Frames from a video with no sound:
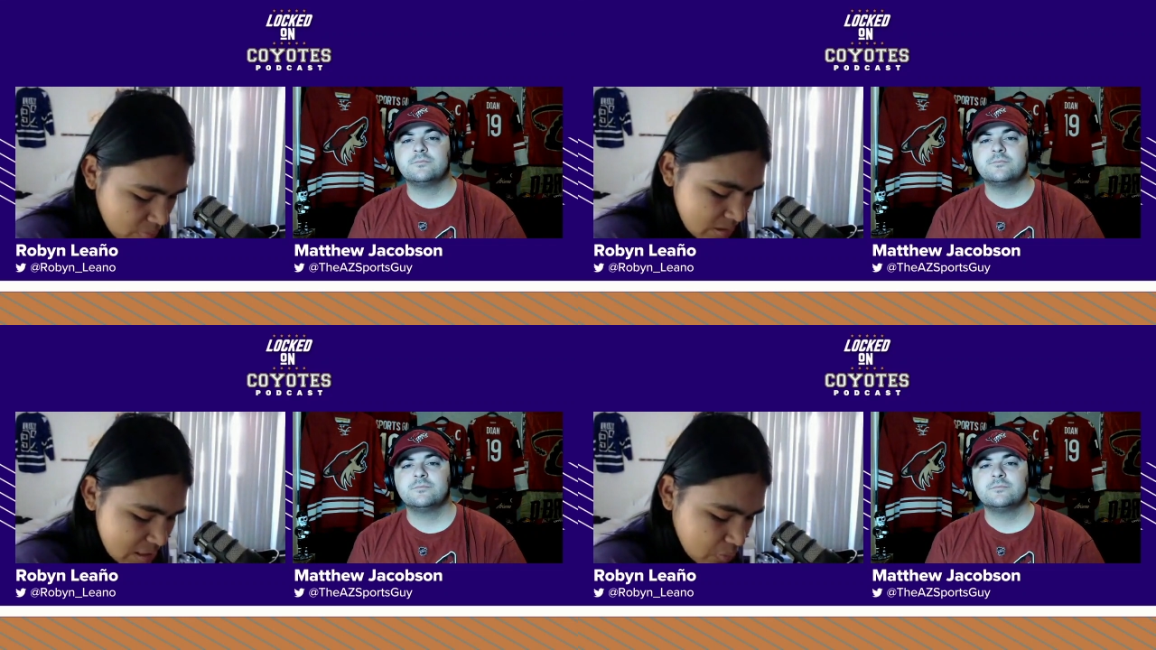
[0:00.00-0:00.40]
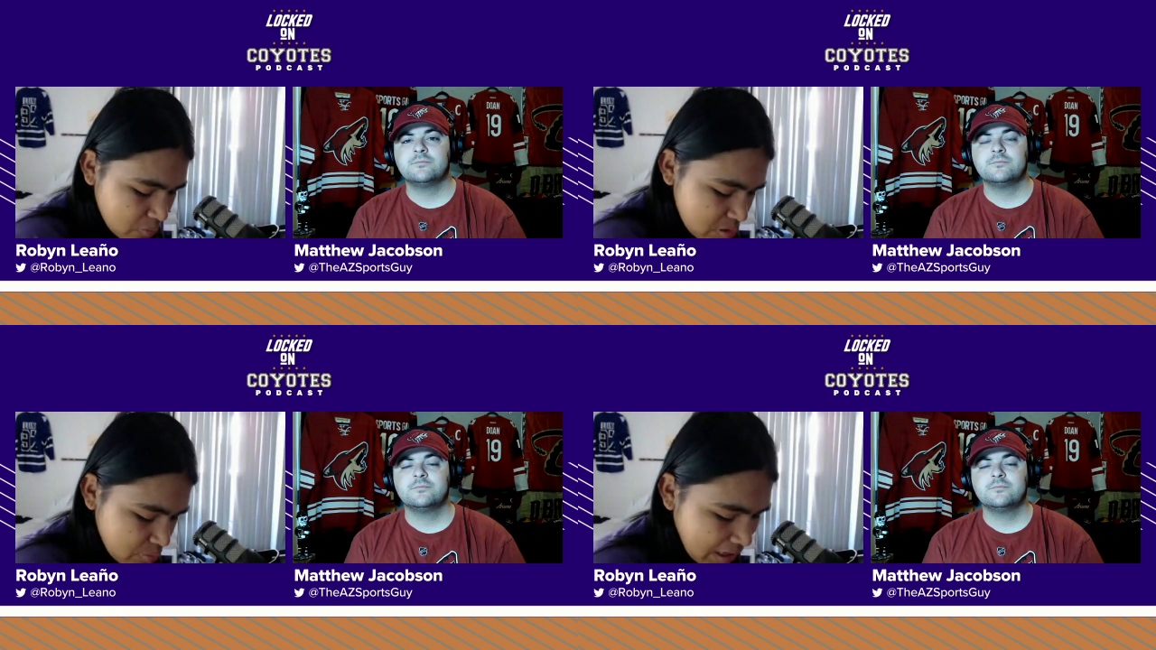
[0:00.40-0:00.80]

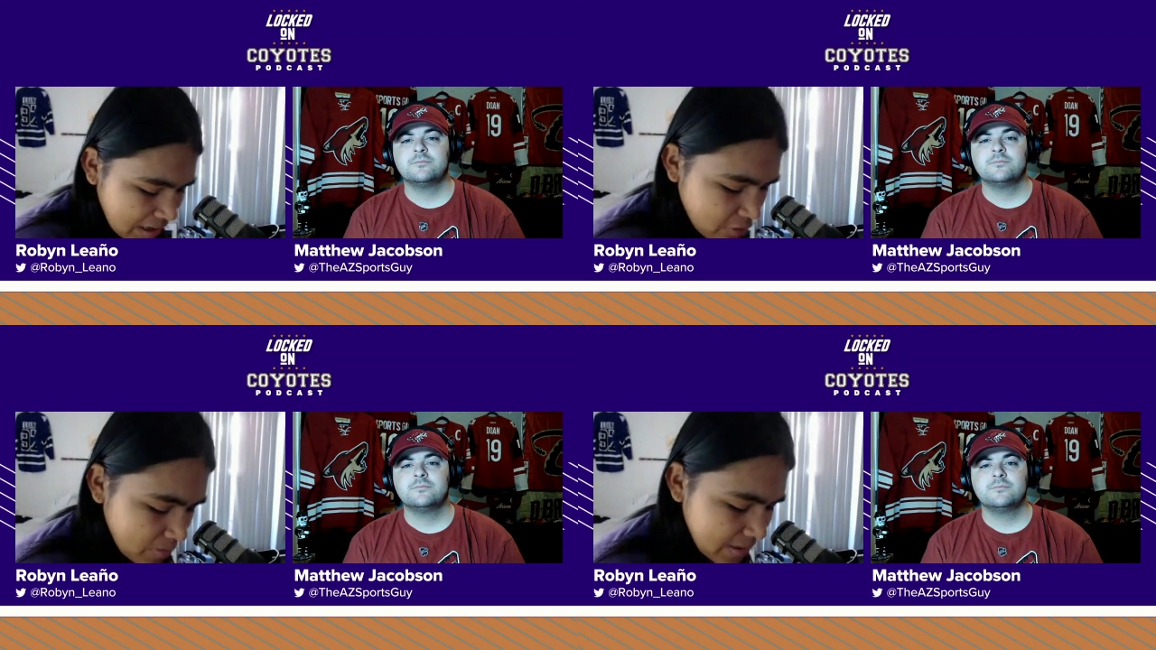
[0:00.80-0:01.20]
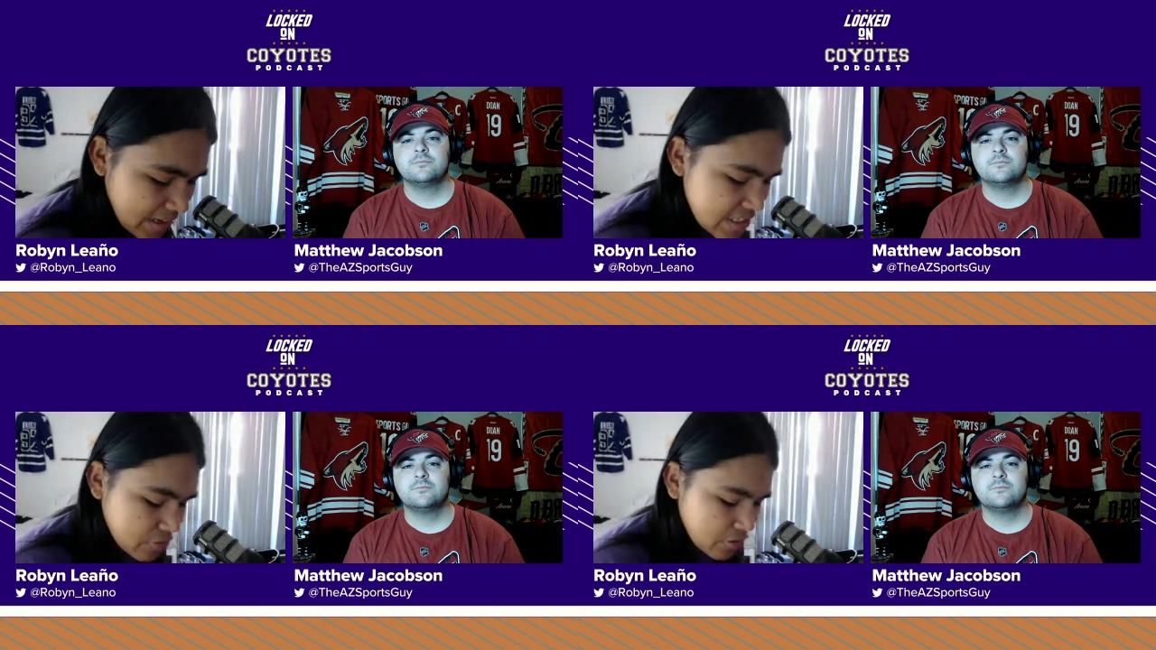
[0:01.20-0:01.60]
Speaker 1: This one
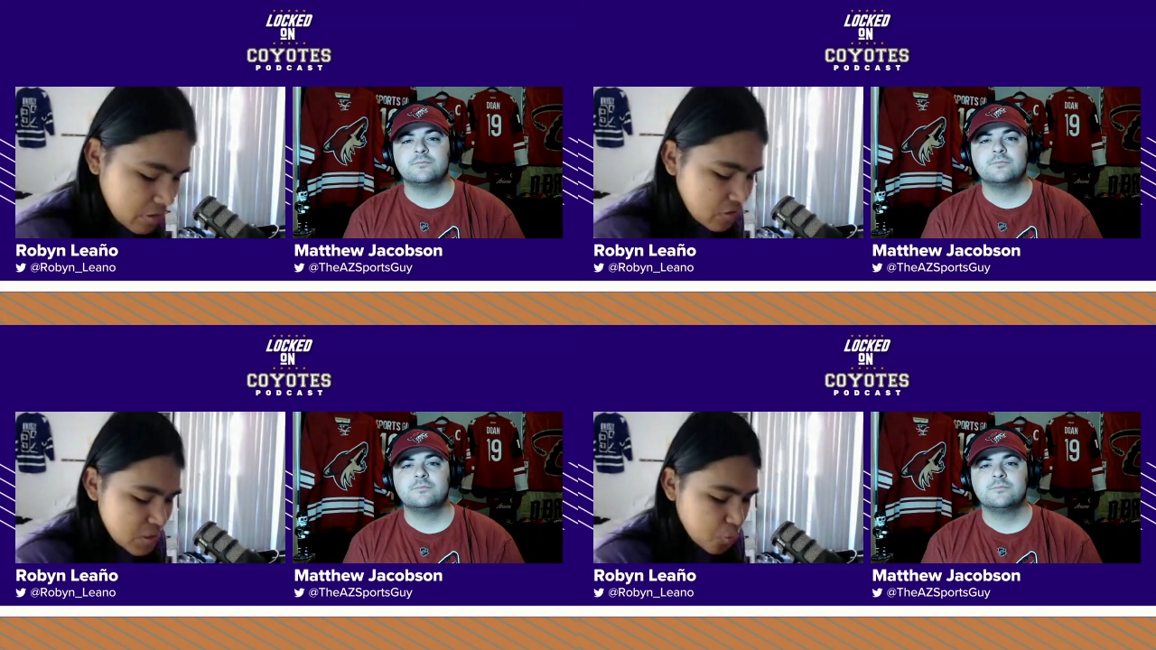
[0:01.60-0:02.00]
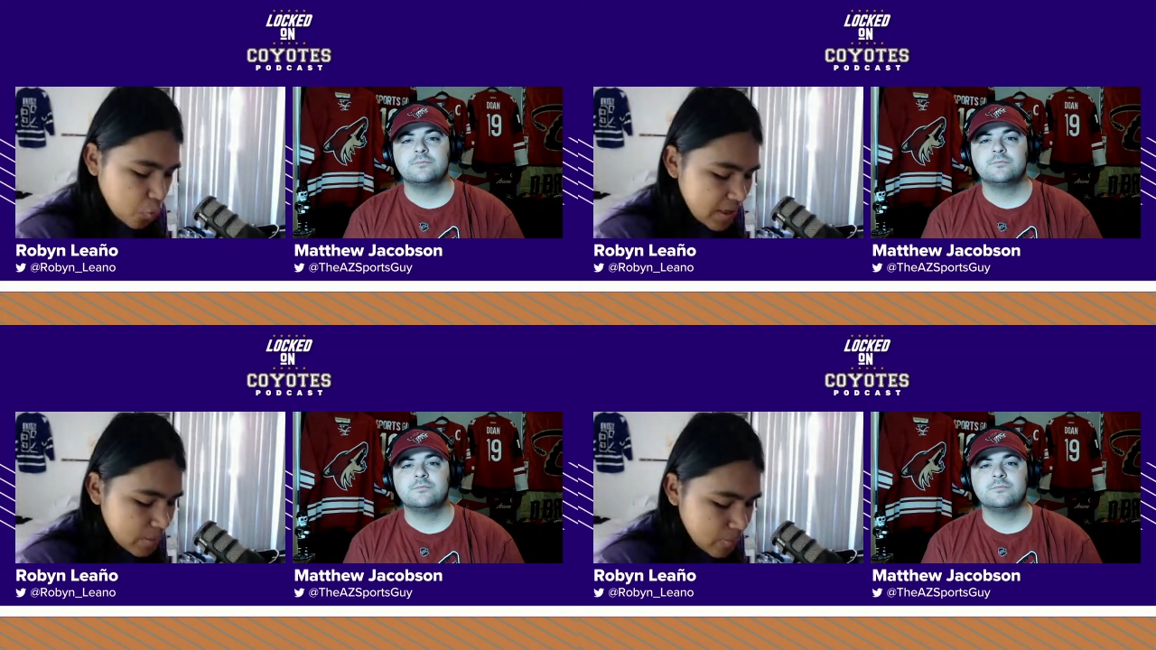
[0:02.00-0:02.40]
we kind of already
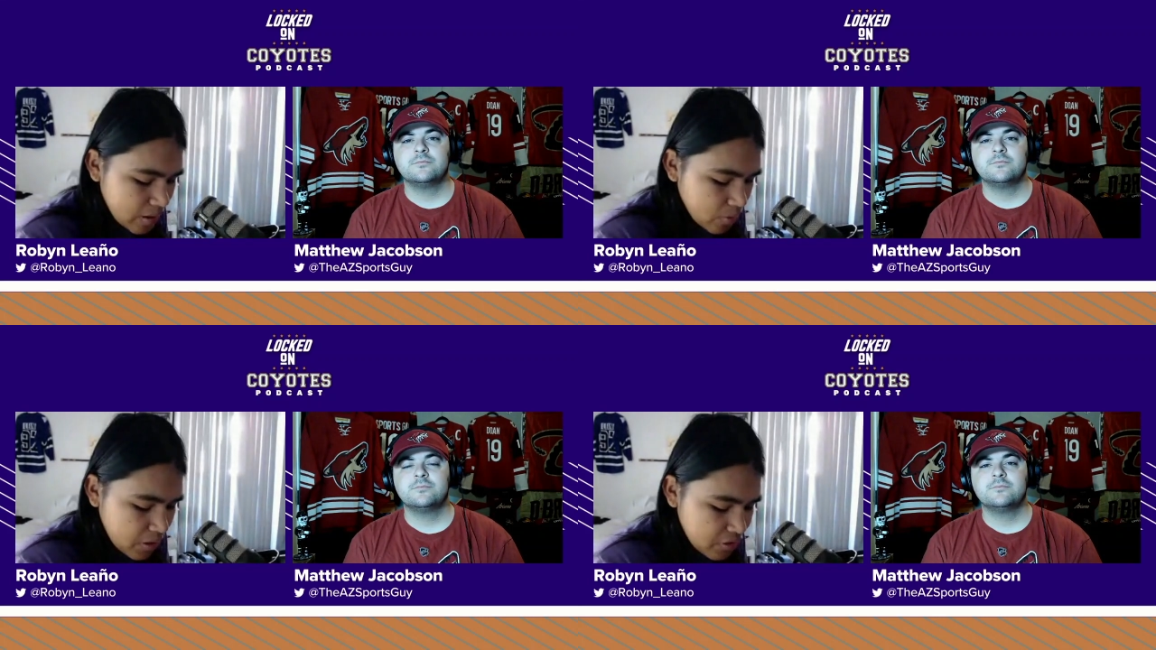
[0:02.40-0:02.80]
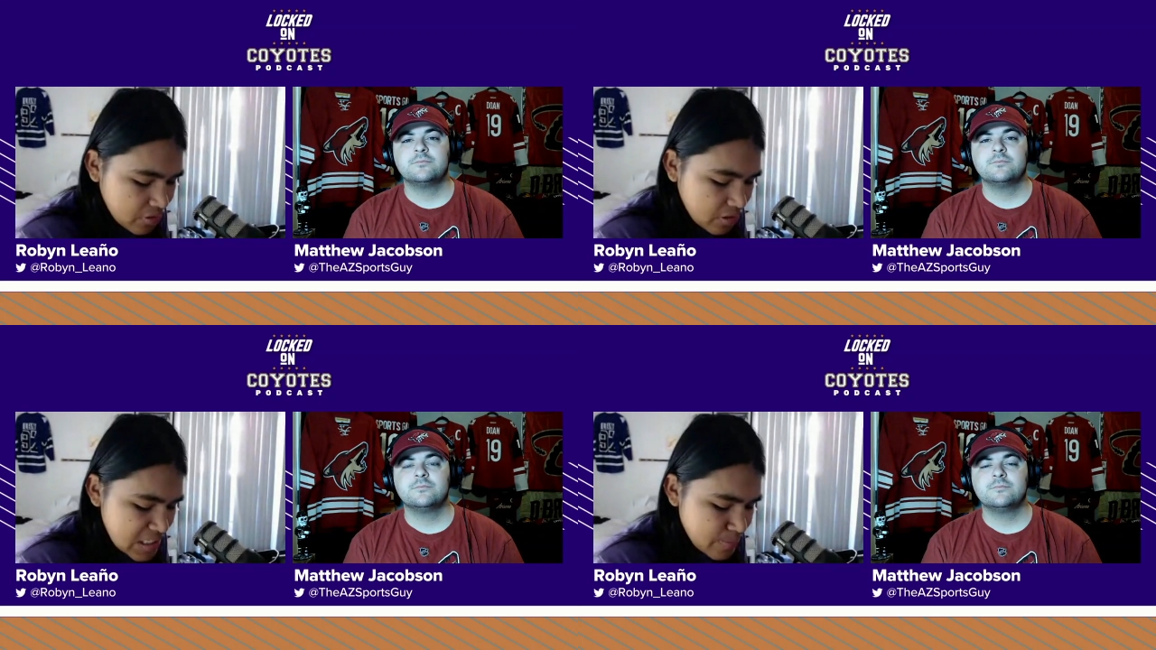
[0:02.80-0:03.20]
answered earlier this
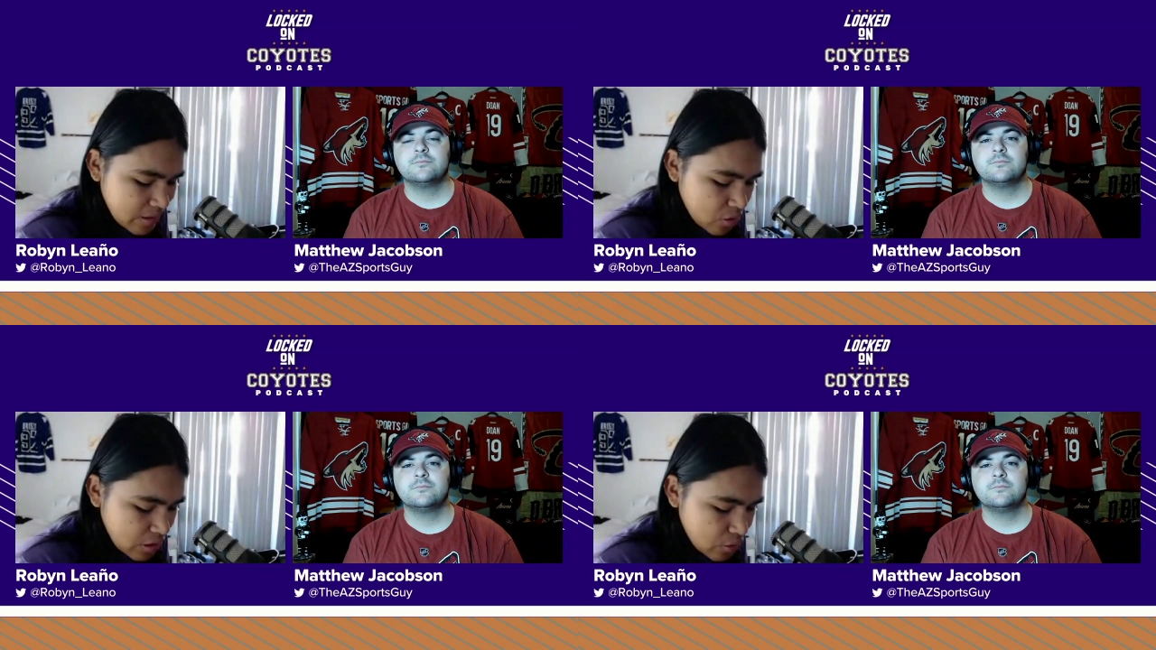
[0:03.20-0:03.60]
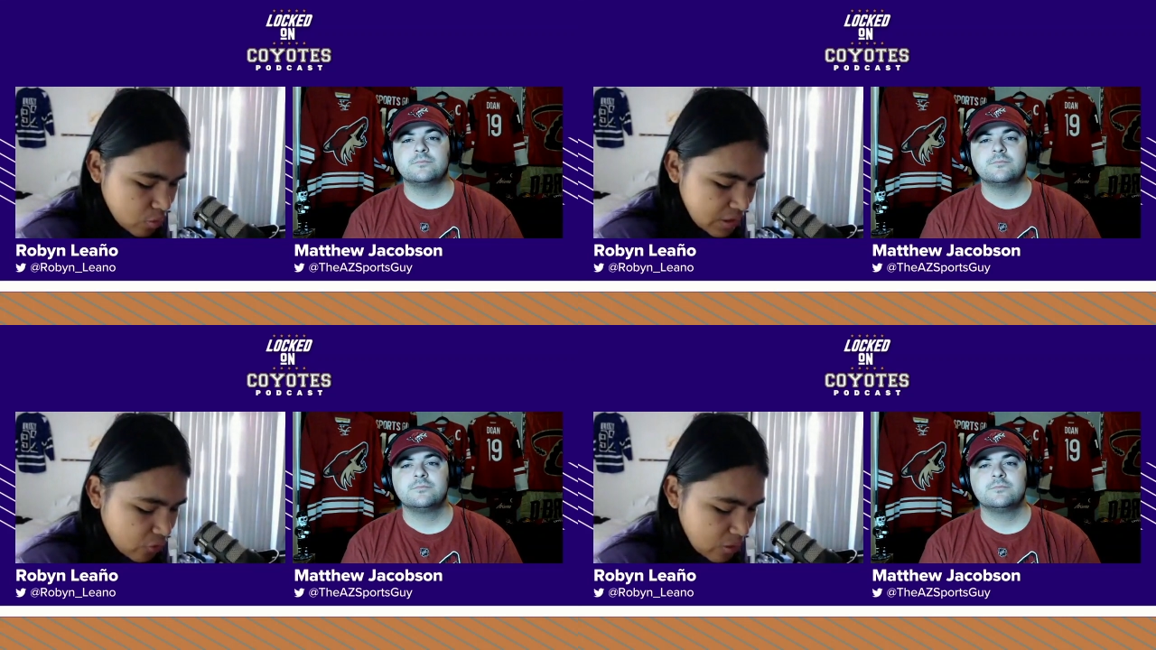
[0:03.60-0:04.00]
week, but what are your
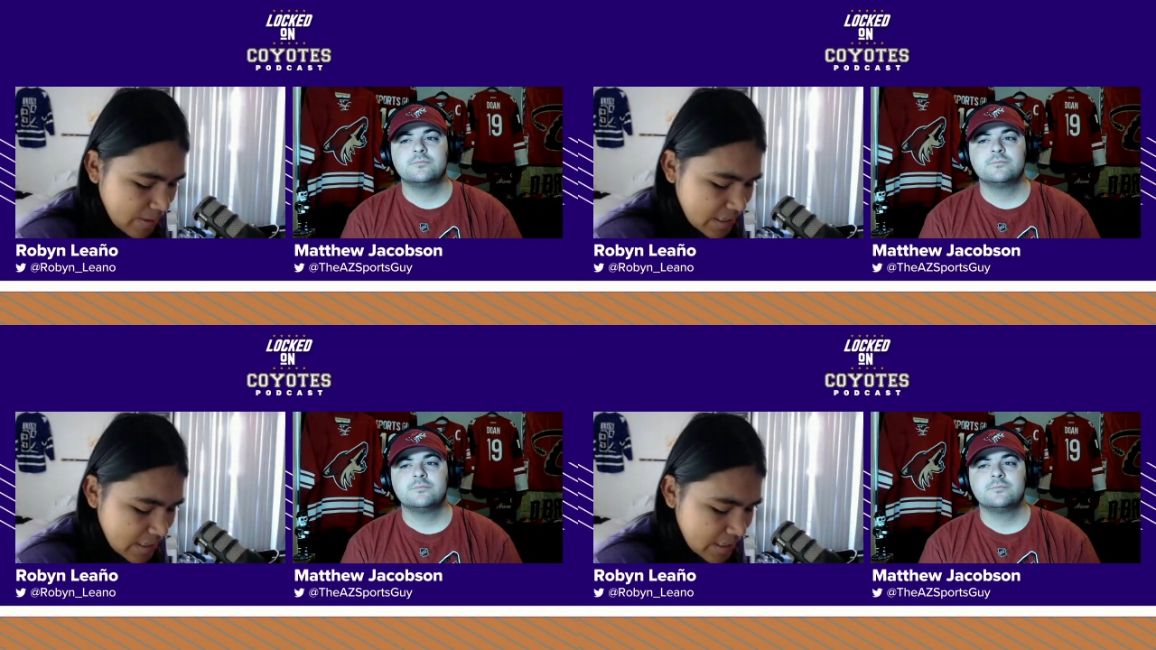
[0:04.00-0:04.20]
thoughts about Logan